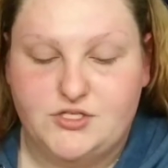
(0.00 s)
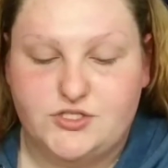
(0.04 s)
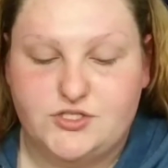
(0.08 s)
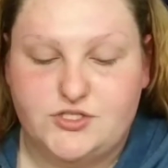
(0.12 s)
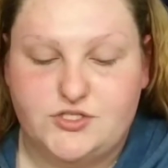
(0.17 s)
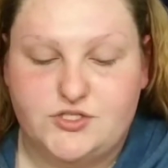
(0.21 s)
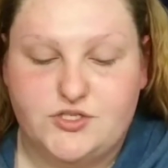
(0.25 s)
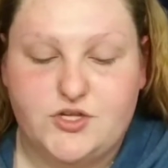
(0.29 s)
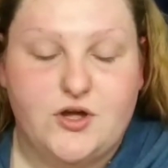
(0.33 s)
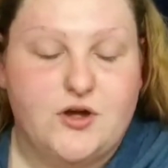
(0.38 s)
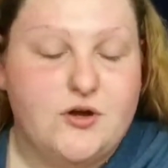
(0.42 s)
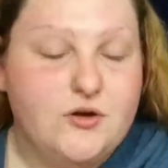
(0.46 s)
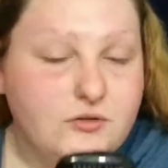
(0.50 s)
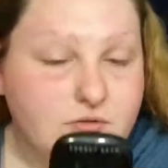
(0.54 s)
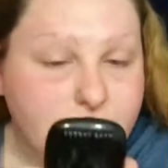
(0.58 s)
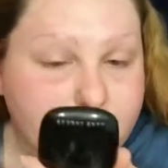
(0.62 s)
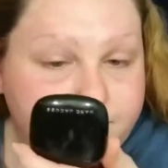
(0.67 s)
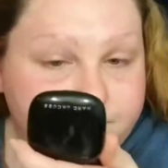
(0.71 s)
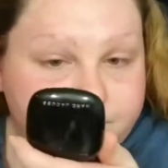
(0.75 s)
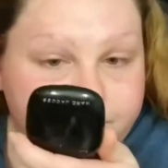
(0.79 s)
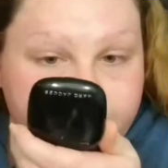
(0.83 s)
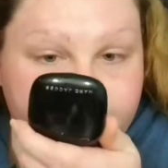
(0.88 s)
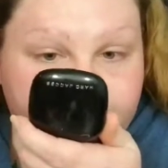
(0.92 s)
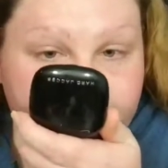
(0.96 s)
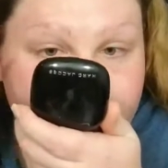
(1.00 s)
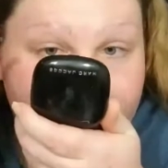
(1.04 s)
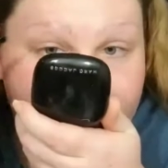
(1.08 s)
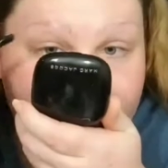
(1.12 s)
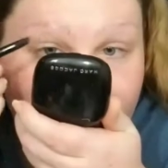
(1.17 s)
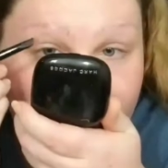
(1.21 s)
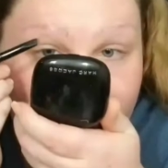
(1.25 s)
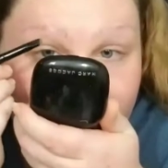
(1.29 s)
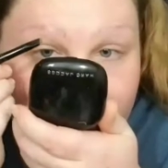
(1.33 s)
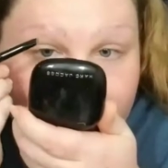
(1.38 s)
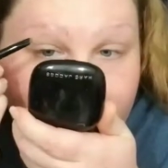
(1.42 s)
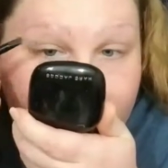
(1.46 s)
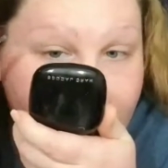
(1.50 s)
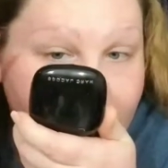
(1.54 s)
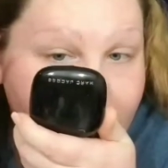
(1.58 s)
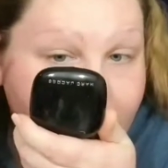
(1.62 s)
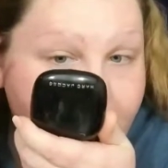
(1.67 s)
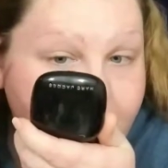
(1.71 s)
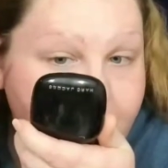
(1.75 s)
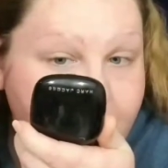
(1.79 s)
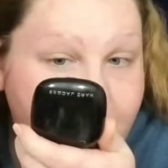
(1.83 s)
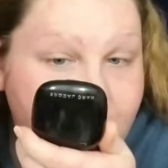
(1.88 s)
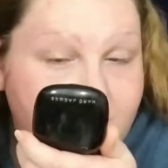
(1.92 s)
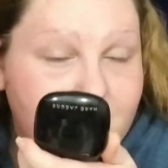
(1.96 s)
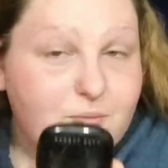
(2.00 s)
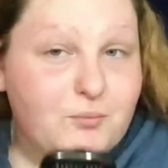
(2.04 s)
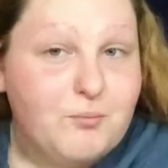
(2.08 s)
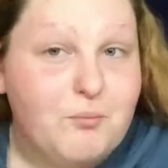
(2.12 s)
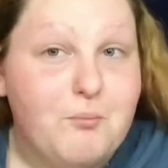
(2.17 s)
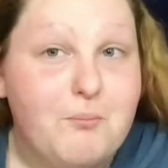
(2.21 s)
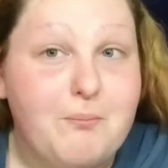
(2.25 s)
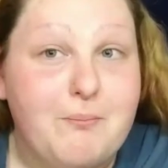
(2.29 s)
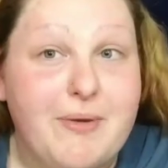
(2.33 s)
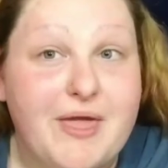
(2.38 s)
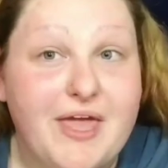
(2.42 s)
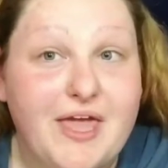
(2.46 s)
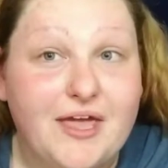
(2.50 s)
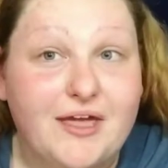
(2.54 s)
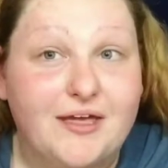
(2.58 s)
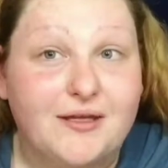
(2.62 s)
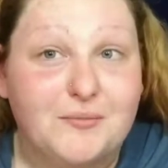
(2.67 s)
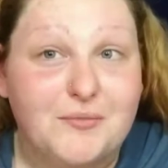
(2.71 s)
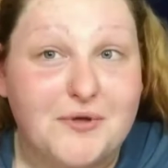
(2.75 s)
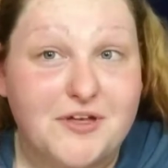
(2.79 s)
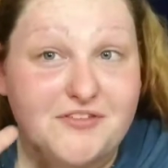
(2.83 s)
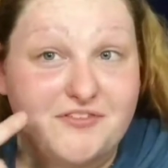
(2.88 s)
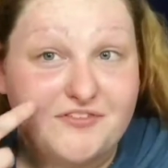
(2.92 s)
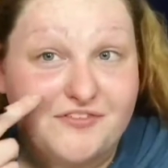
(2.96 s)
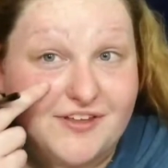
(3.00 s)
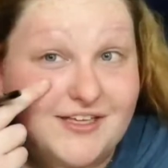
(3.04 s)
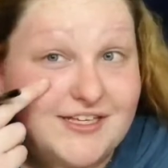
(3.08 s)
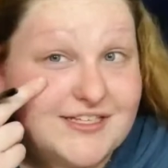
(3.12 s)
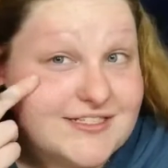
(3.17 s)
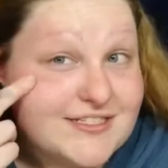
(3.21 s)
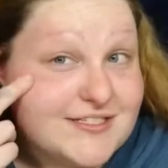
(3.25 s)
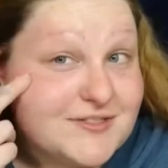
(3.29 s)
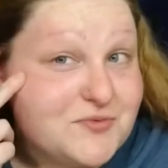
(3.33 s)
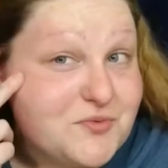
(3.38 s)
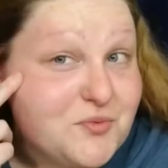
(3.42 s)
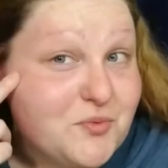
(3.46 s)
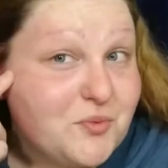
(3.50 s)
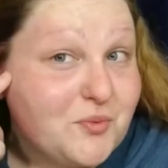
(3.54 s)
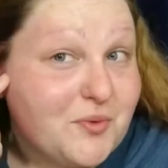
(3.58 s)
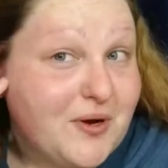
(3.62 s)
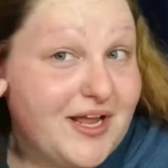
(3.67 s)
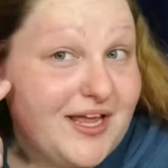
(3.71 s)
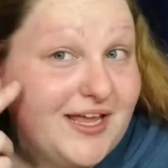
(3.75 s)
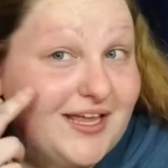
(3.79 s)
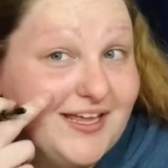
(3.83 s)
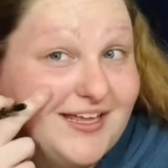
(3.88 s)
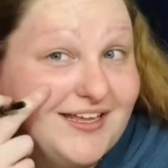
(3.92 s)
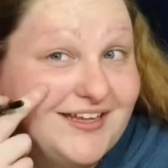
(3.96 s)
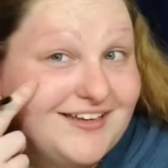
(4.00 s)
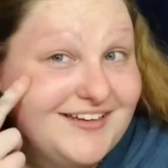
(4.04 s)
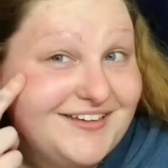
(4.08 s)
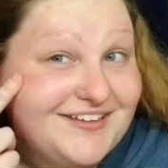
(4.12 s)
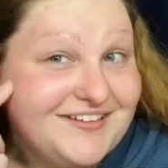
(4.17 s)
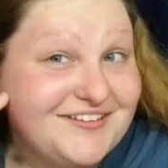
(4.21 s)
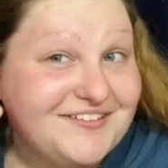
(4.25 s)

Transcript: So I'm gonna, man, my face is red.